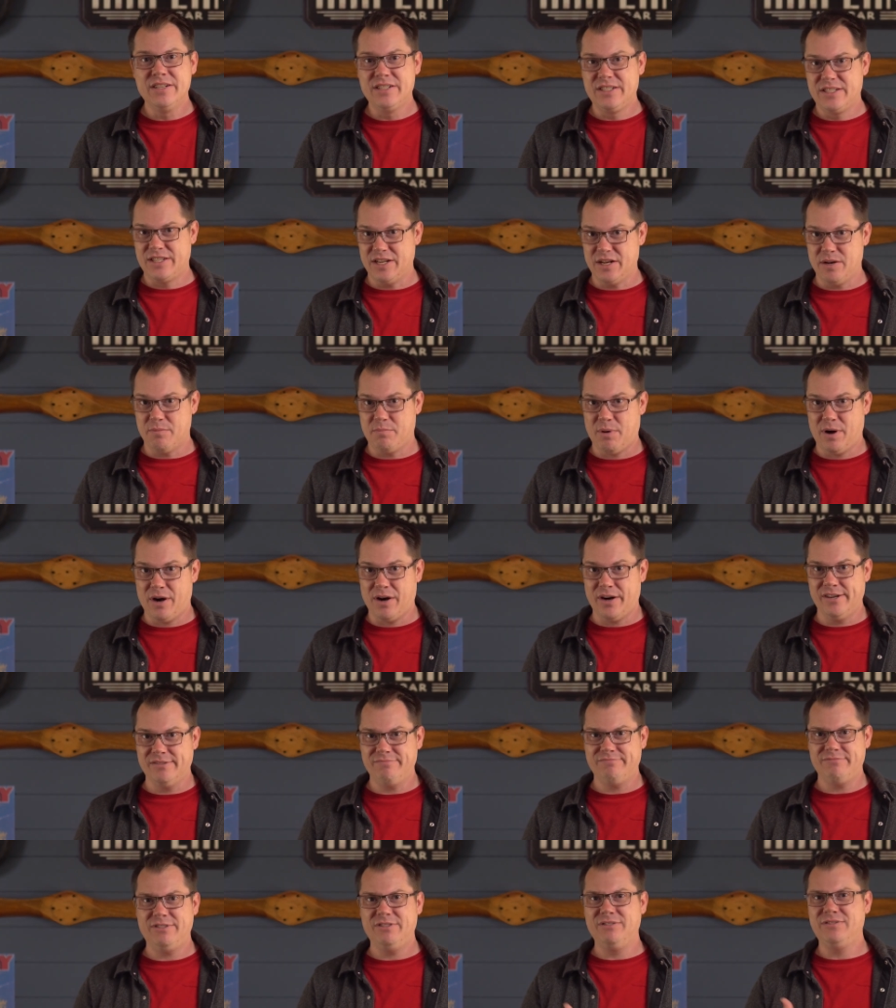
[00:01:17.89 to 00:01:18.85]
To
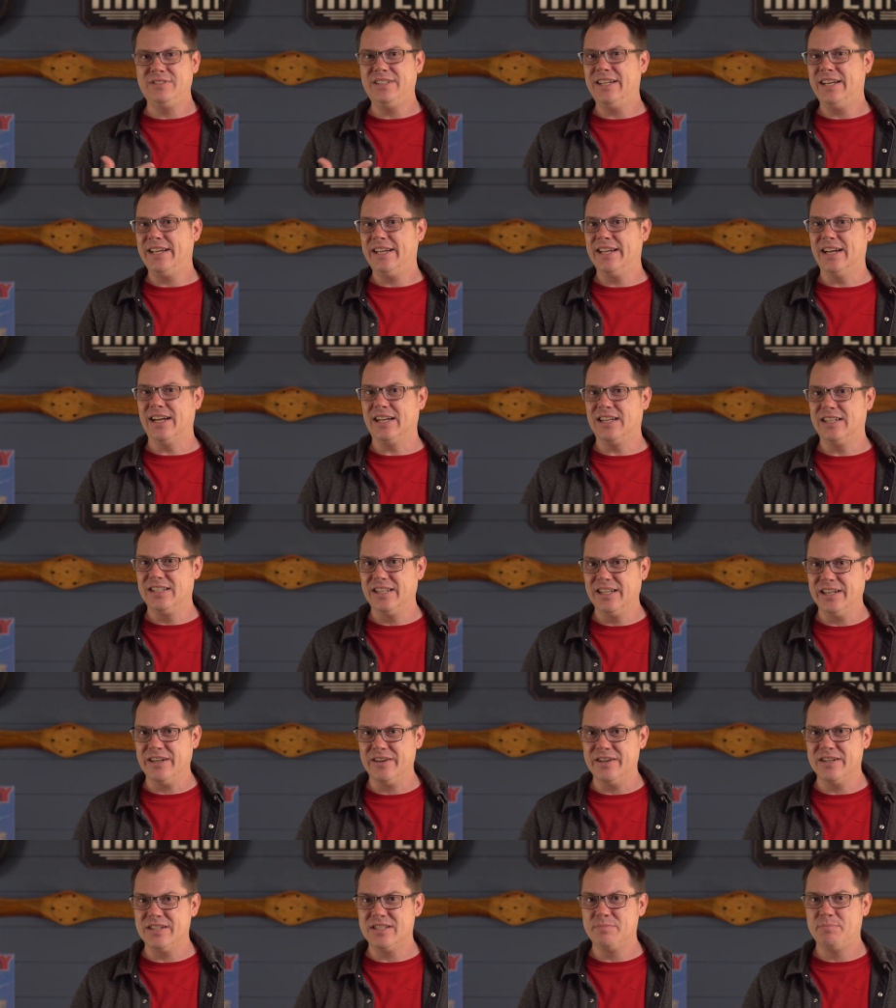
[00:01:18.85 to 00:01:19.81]
depart, you'll need to get a
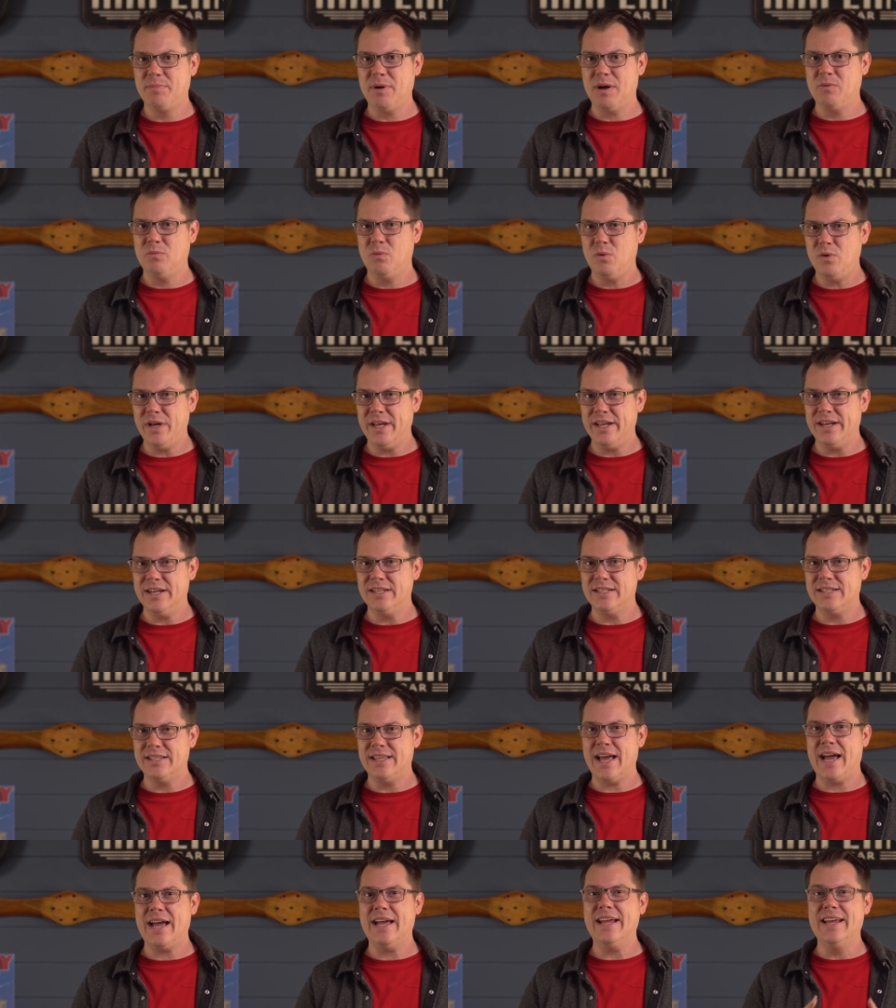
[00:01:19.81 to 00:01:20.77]
clearance, but we'll get
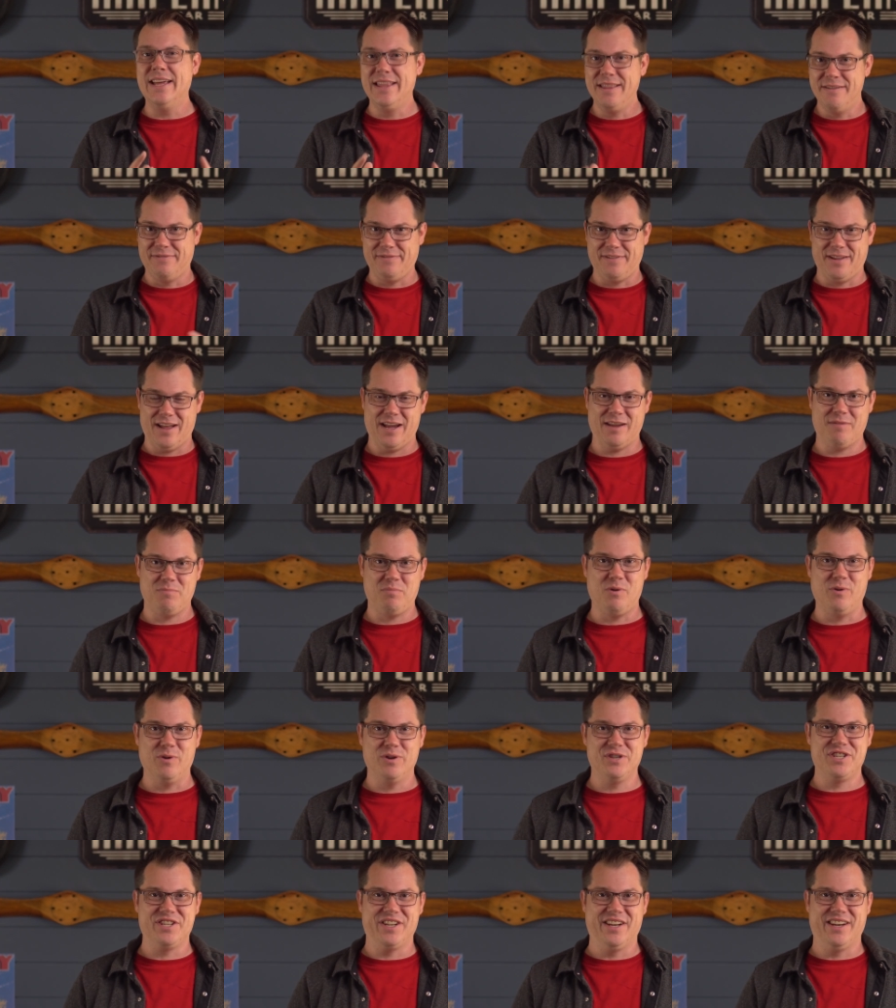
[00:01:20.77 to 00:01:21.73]
into that in the flying
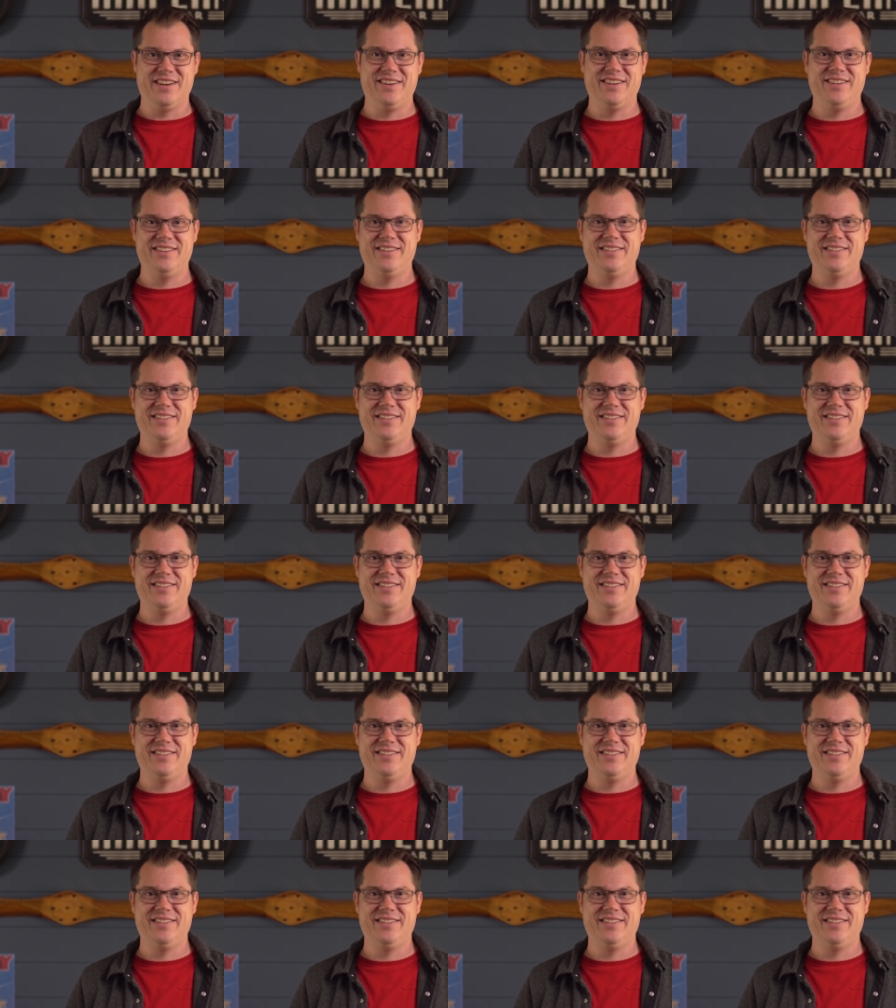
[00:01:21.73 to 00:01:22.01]
portion.